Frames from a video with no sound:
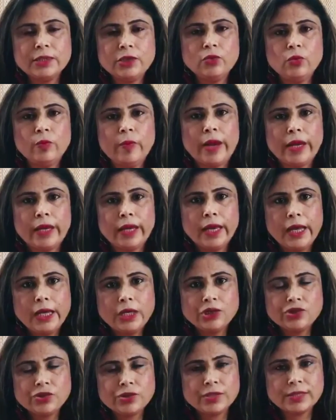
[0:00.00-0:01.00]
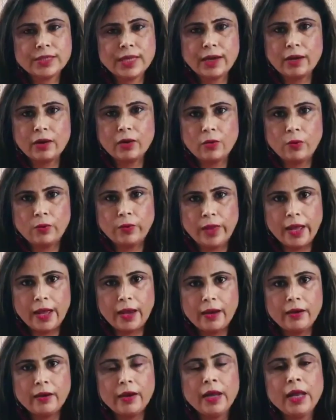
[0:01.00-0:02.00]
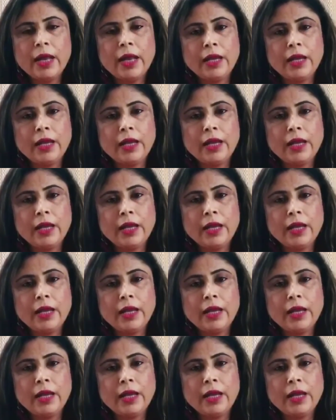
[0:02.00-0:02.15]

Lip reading: new medications that are there,